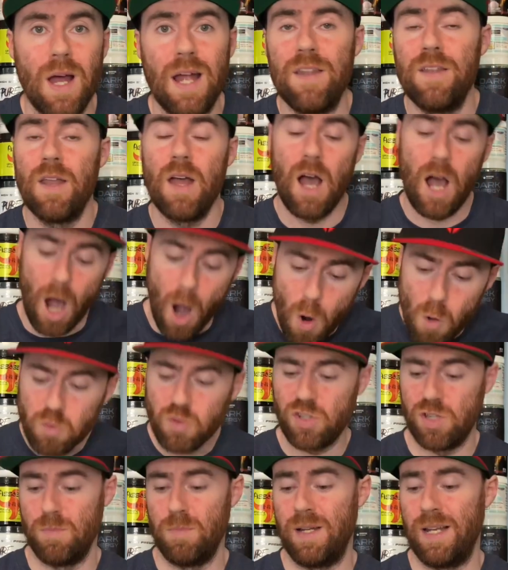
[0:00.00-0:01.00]
and
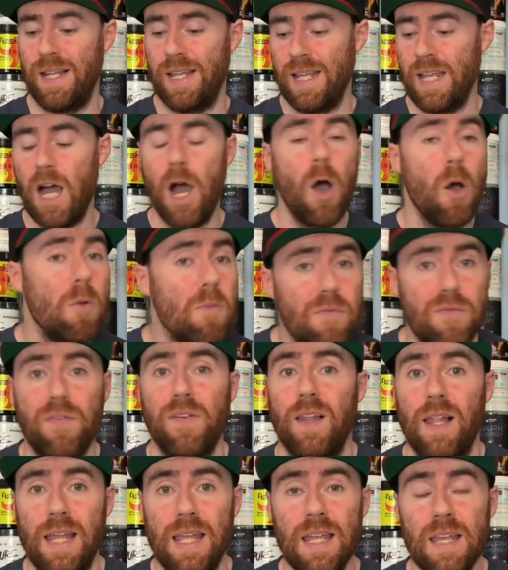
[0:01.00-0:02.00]
ultimately,
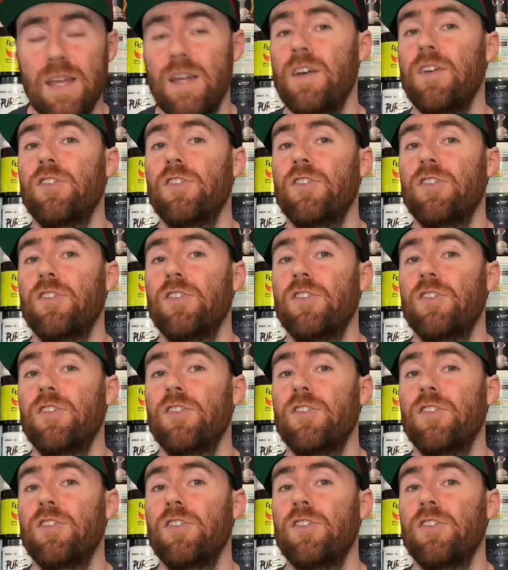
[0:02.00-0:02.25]
hopefully,